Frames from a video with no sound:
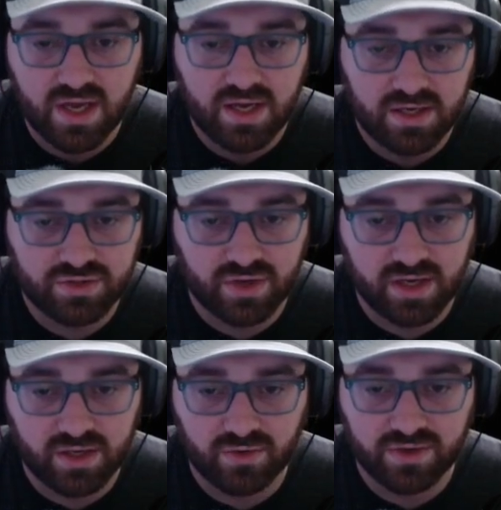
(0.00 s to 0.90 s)
to try and
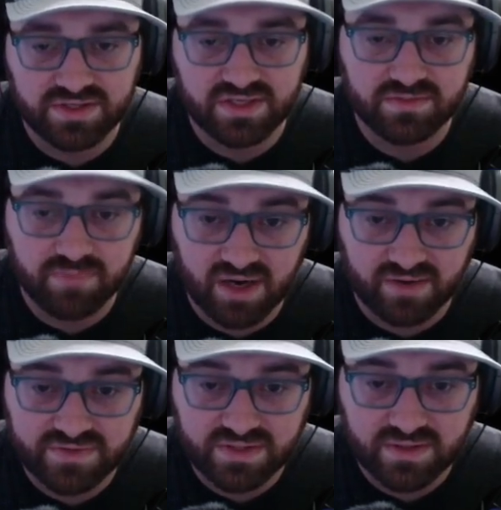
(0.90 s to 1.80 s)
increase these
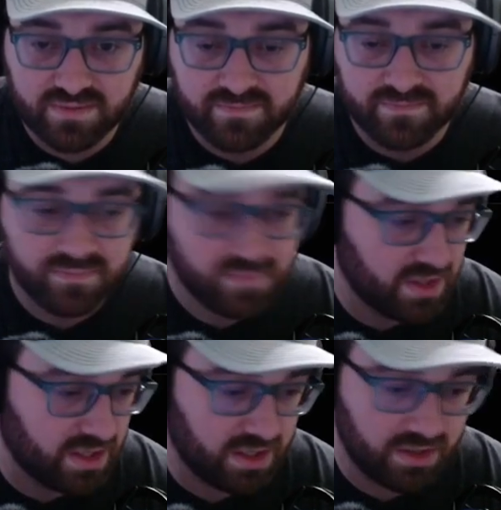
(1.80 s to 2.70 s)
buffs.
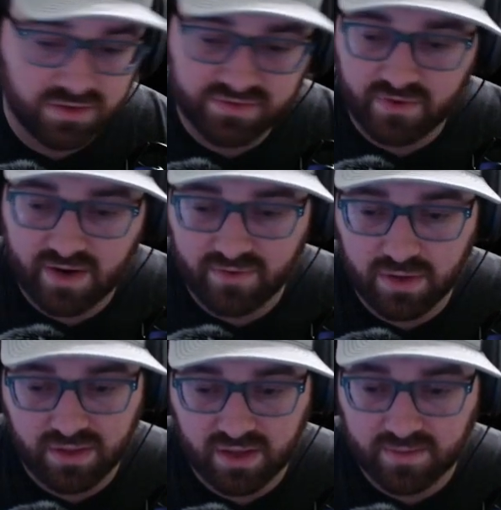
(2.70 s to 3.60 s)
And it goes for
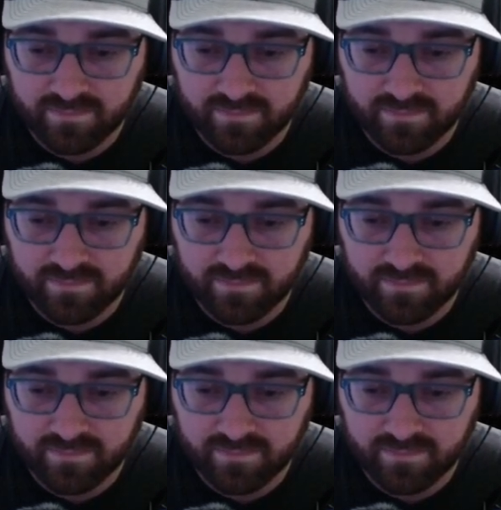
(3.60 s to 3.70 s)
everything.